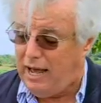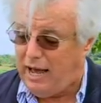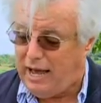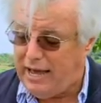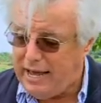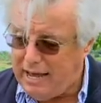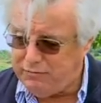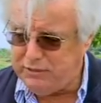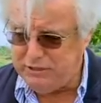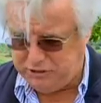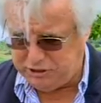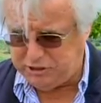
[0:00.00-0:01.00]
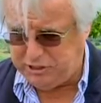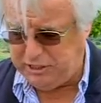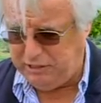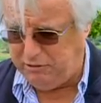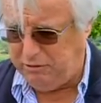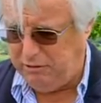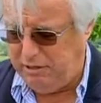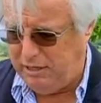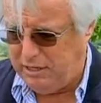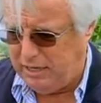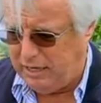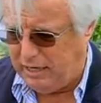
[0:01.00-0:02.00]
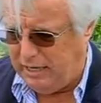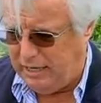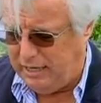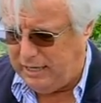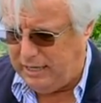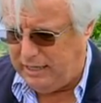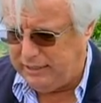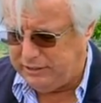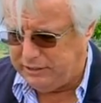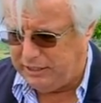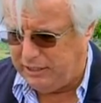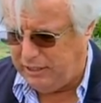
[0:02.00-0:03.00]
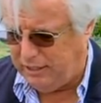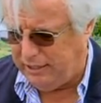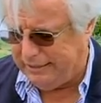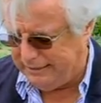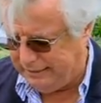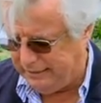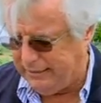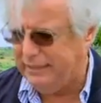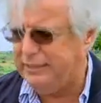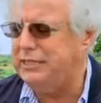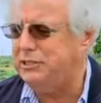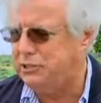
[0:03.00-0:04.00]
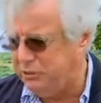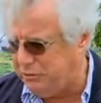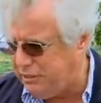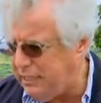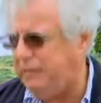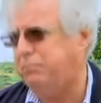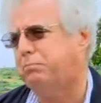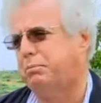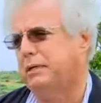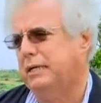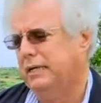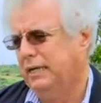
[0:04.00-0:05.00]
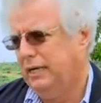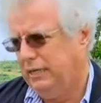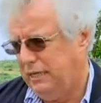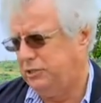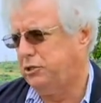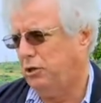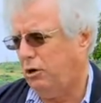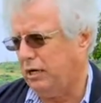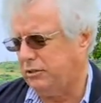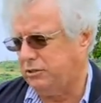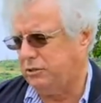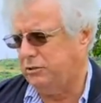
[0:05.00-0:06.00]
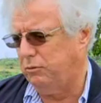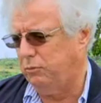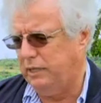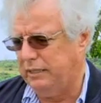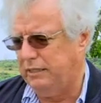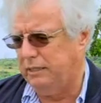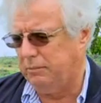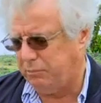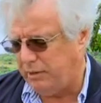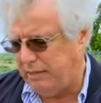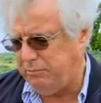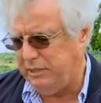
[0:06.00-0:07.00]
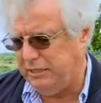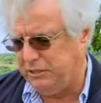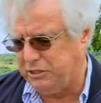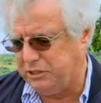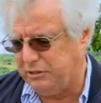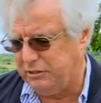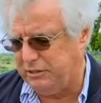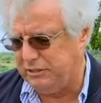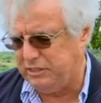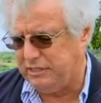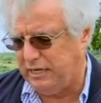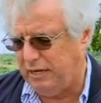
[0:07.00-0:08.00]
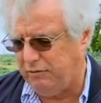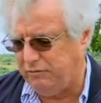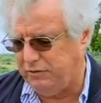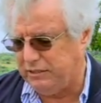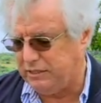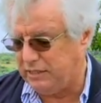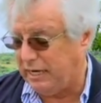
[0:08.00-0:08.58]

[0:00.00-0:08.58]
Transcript: I haven't still undergone into deep talks with Prime Minister Gonçalves.